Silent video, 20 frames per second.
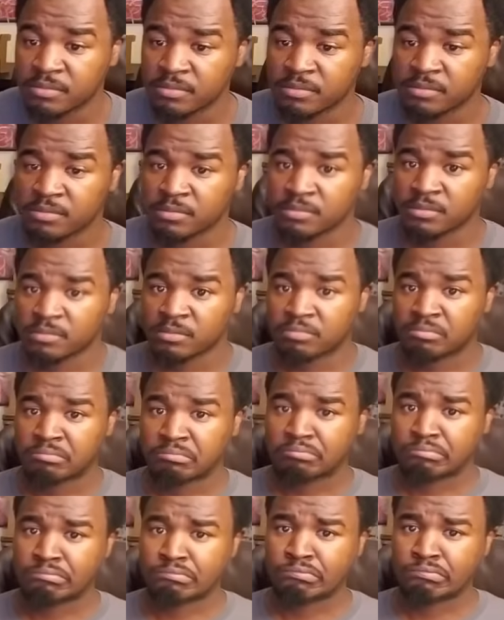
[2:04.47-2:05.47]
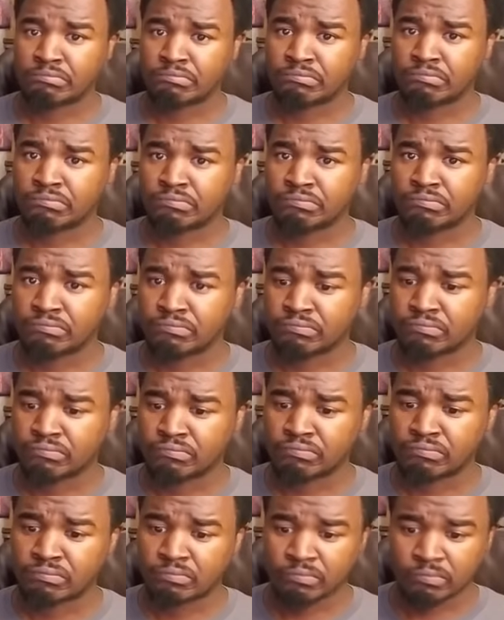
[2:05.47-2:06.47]

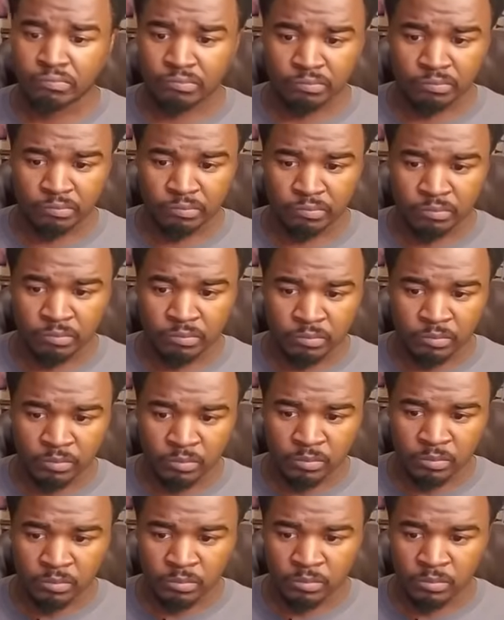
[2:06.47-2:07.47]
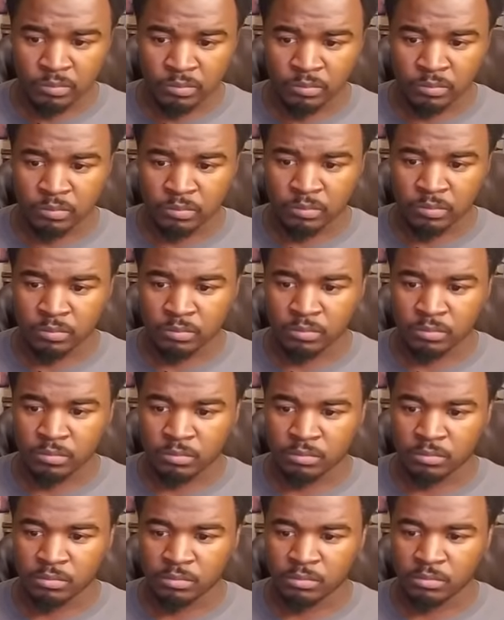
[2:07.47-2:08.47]

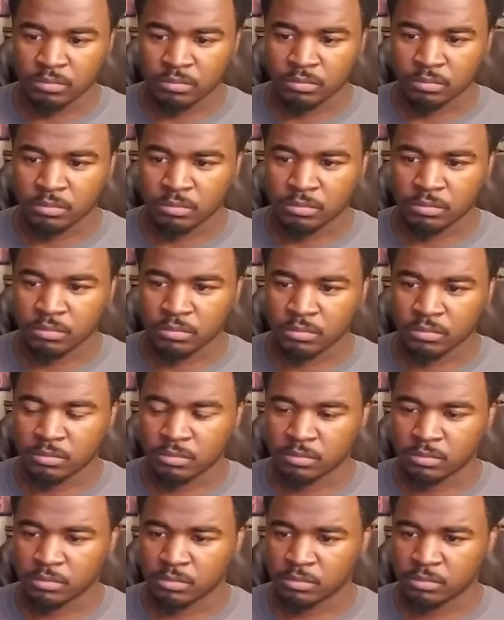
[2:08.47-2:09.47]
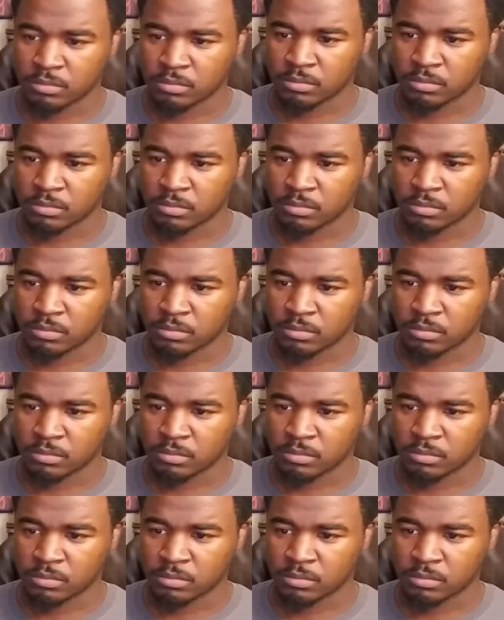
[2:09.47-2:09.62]
(no one is talking)